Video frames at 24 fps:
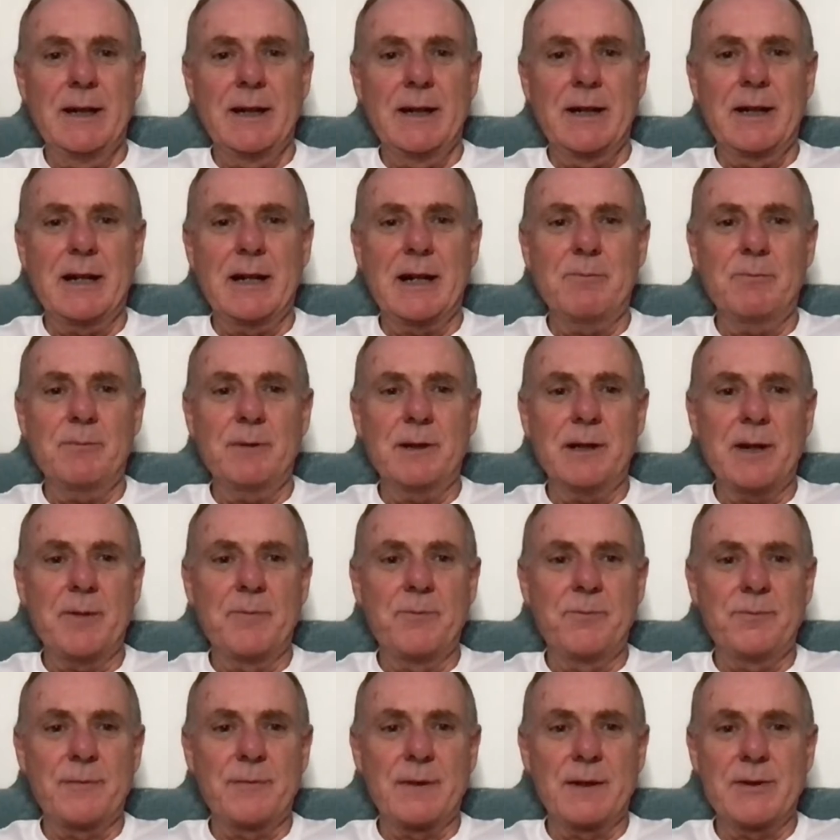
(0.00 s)
camera.
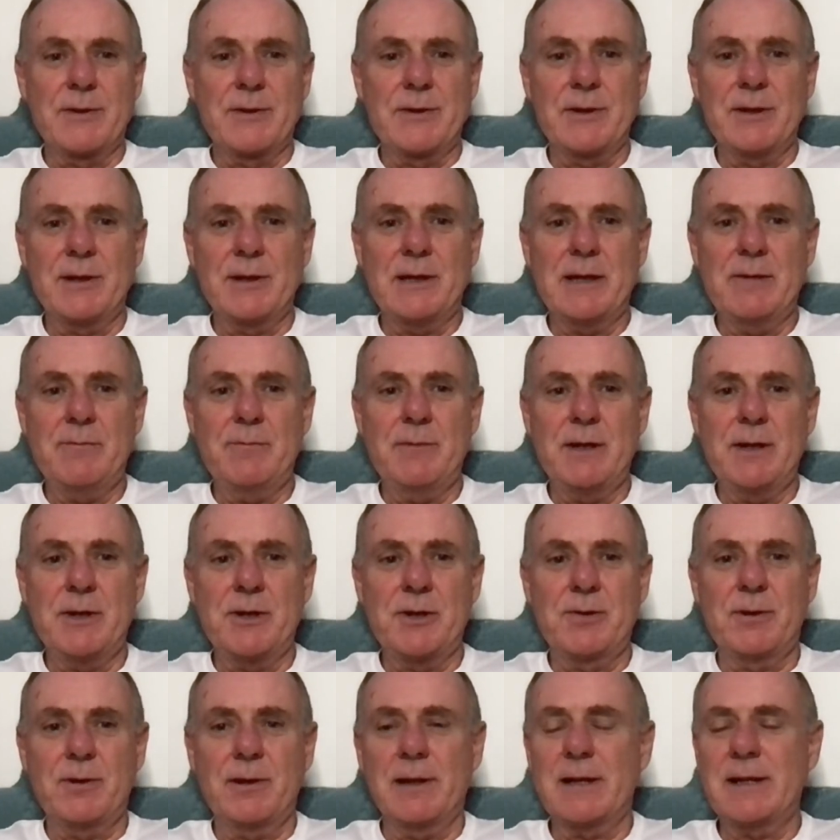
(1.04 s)
So the
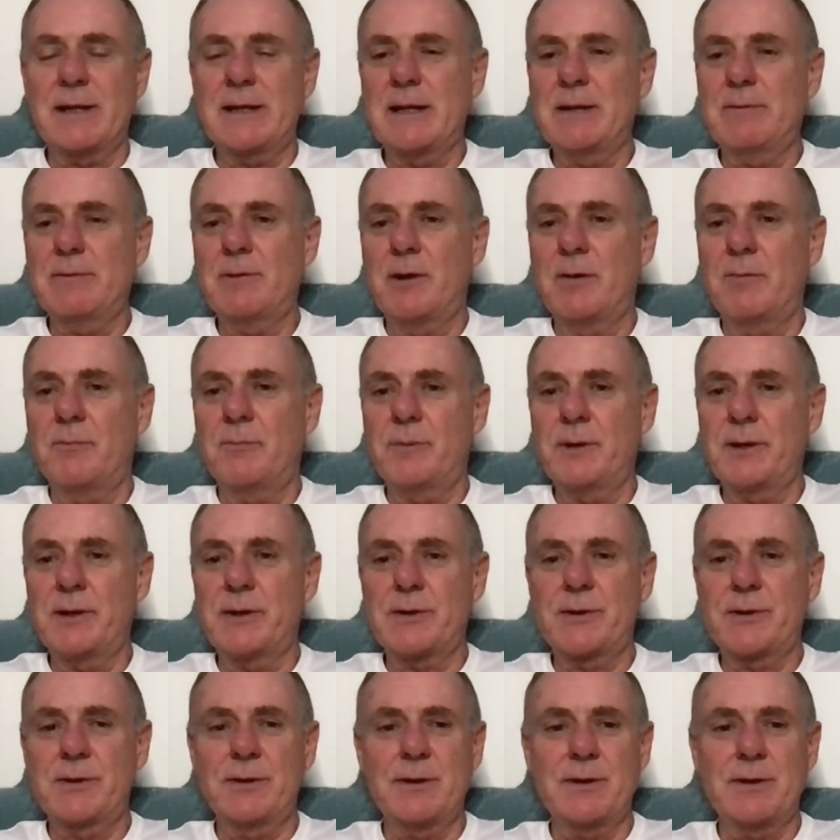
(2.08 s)
image quality won't be
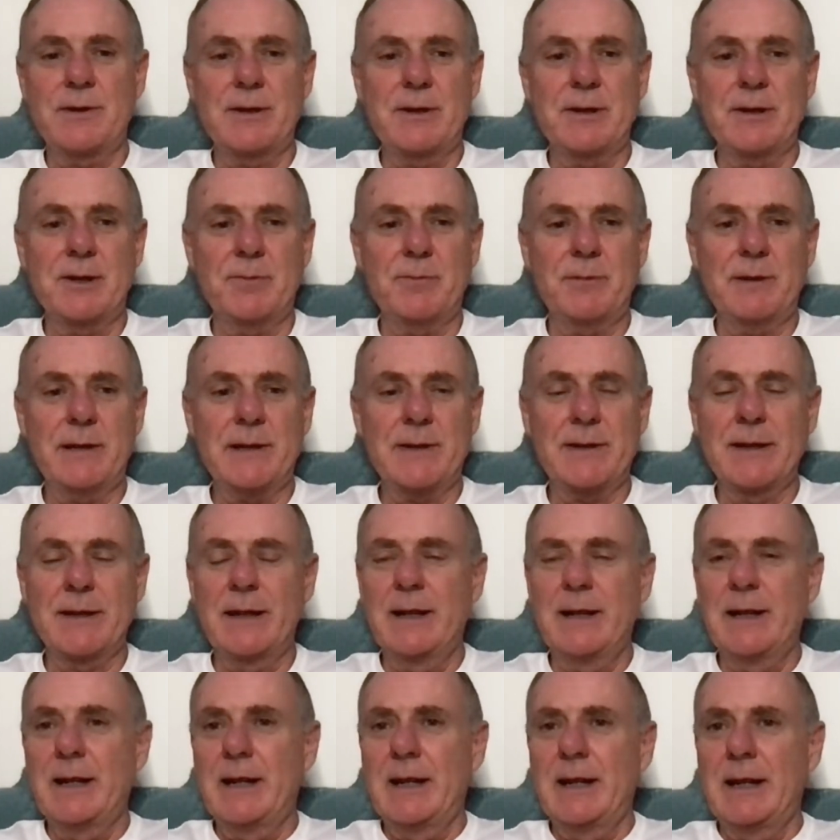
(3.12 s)
as good as it normally is.
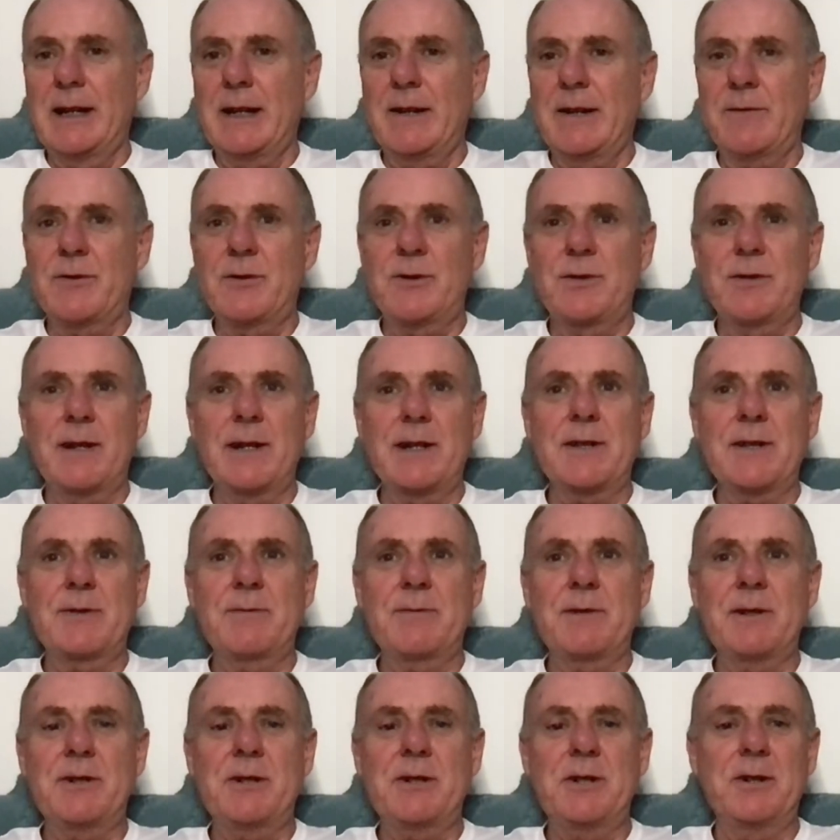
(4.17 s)
I've tried
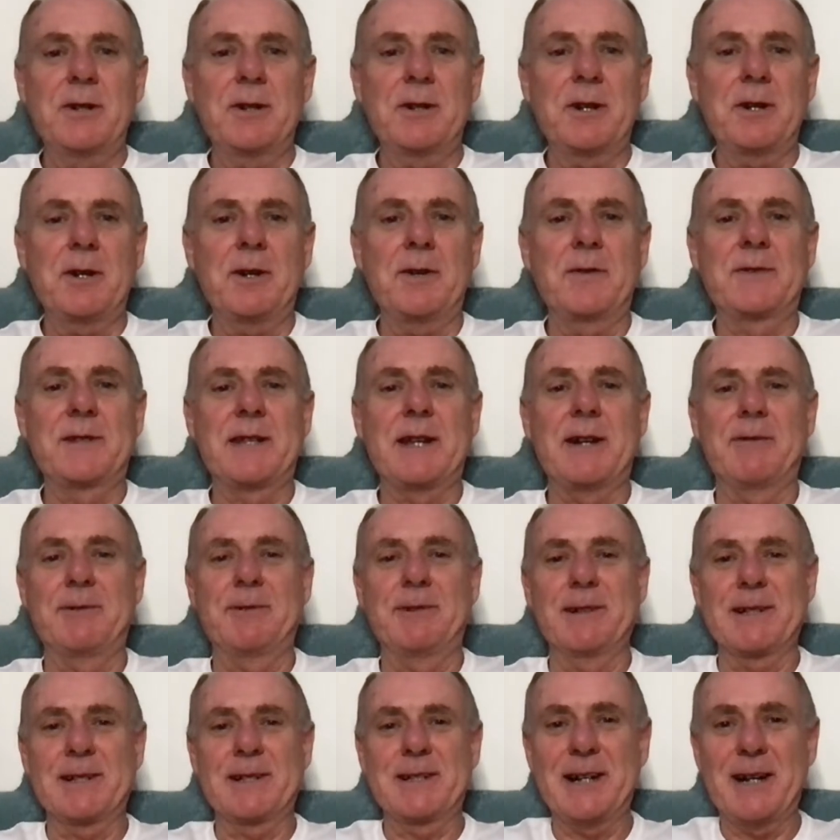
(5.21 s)
switching on and off
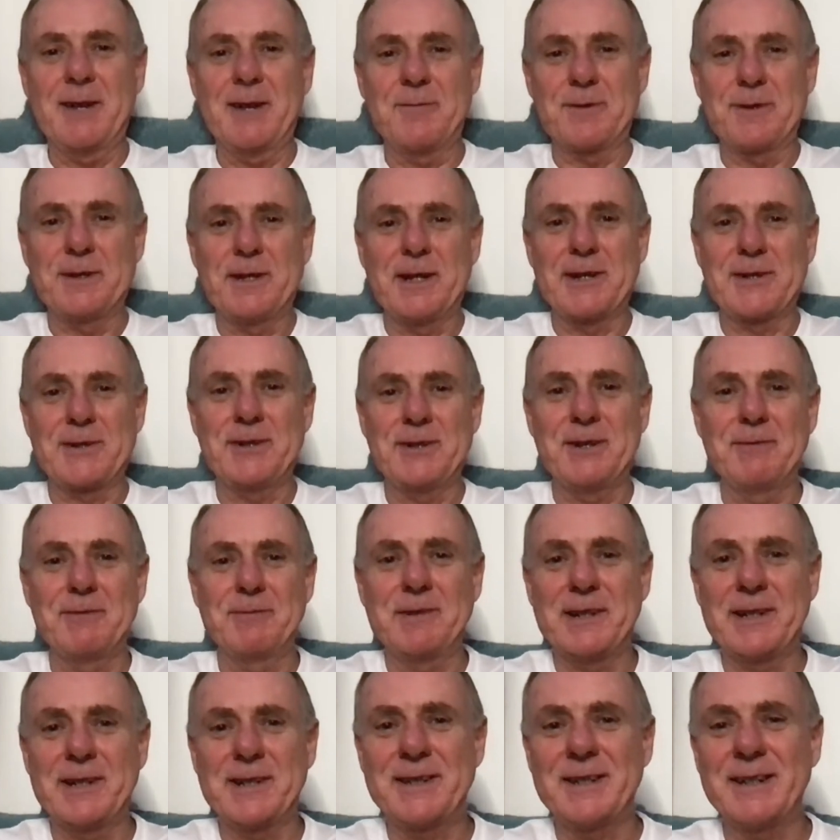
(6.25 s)
several times and that's not
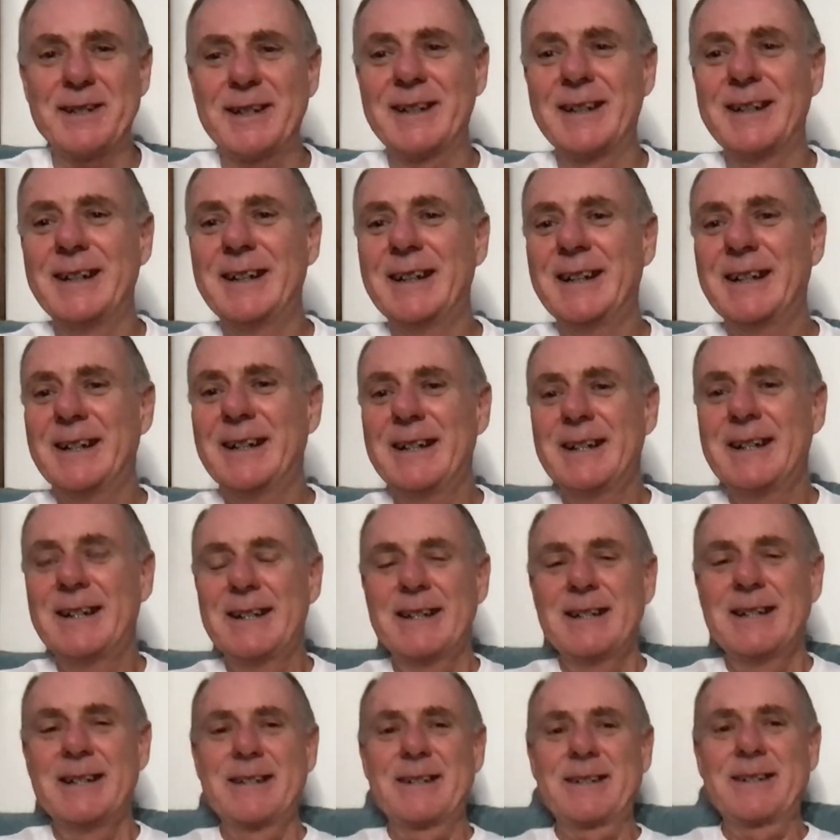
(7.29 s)
fixed it.
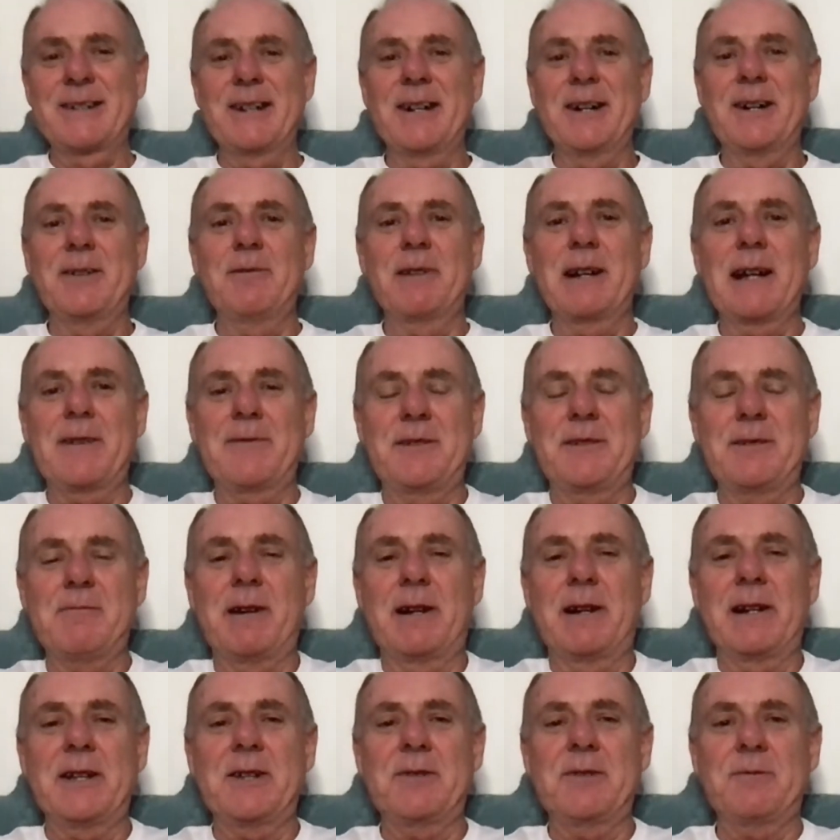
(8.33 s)
So we'll have to
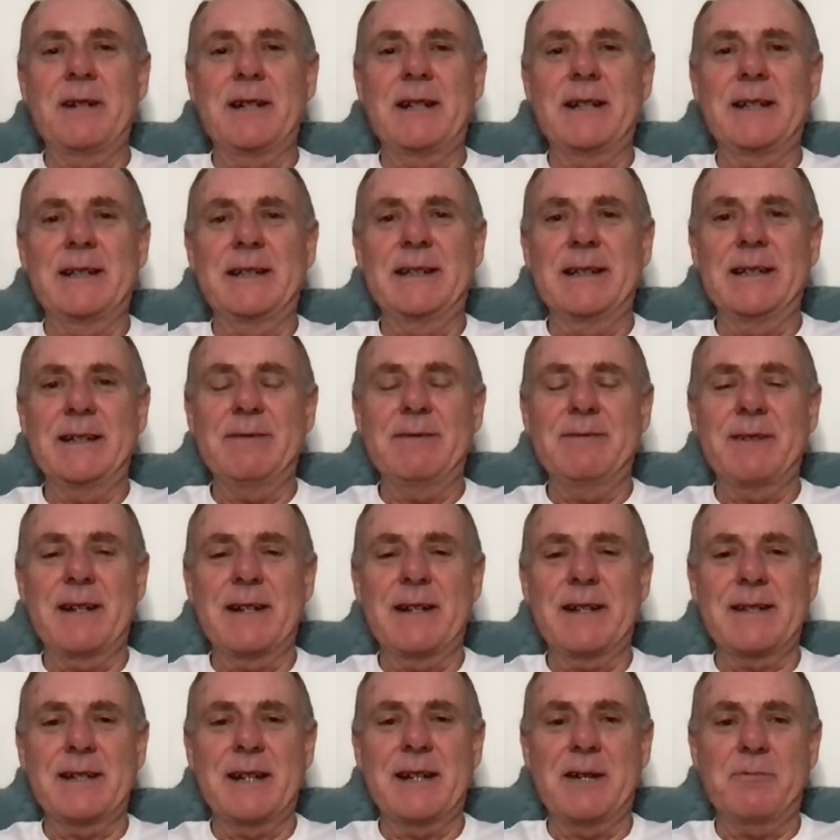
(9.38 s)
manage with the
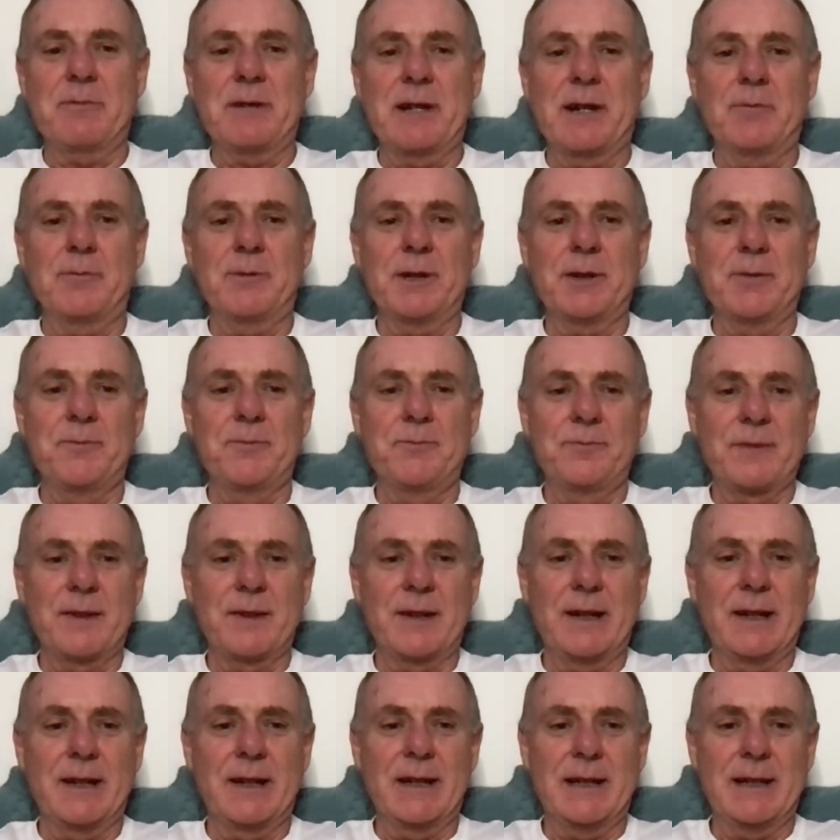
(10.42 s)
FaceTime camera
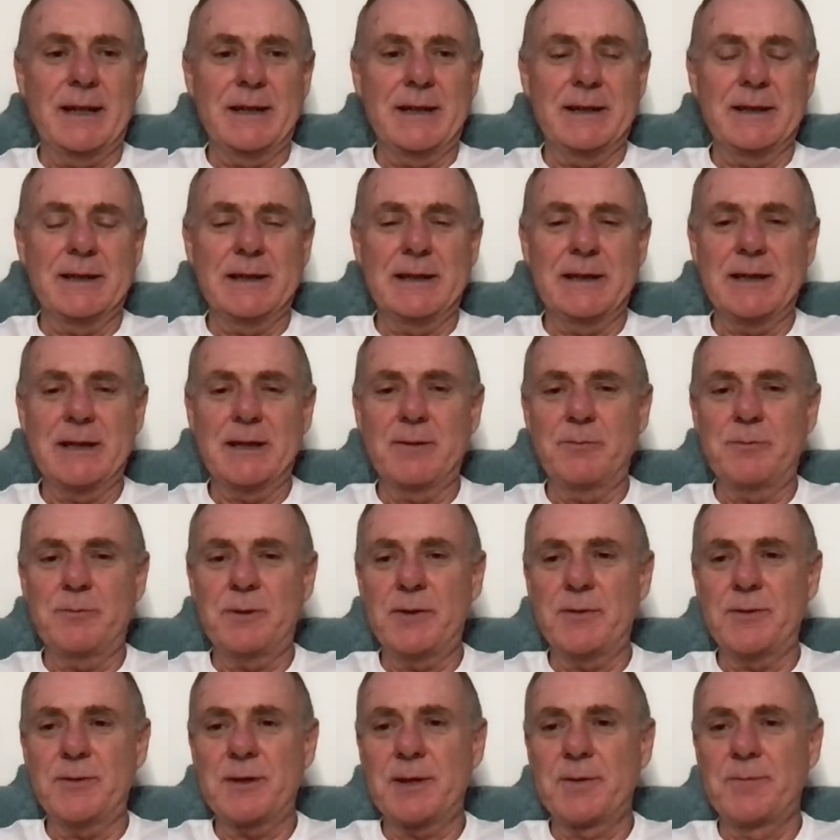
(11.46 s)
in the
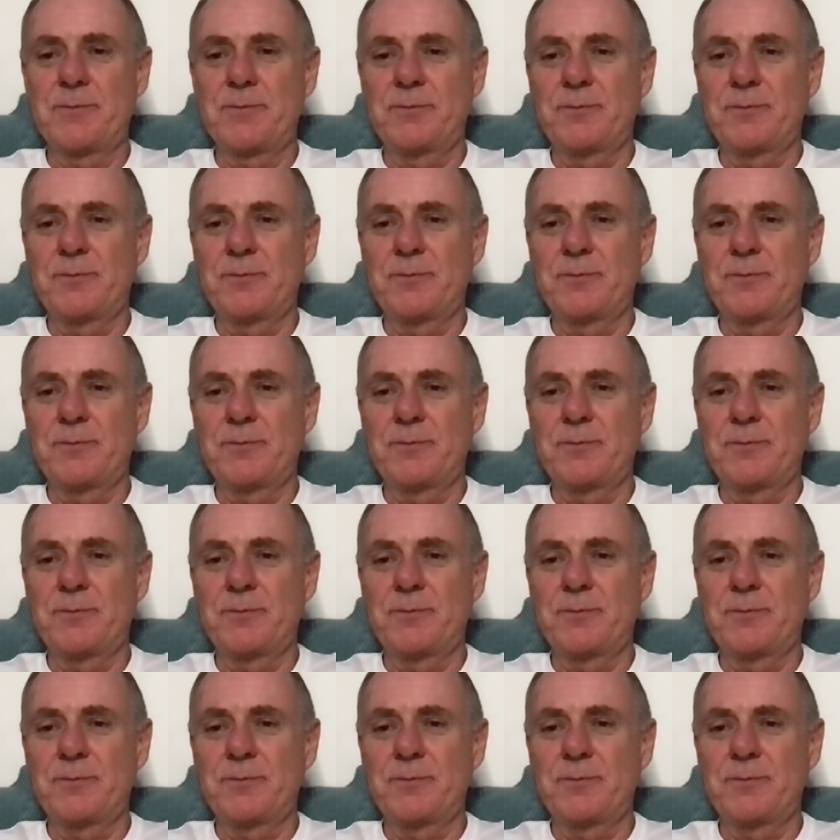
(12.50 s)
computer.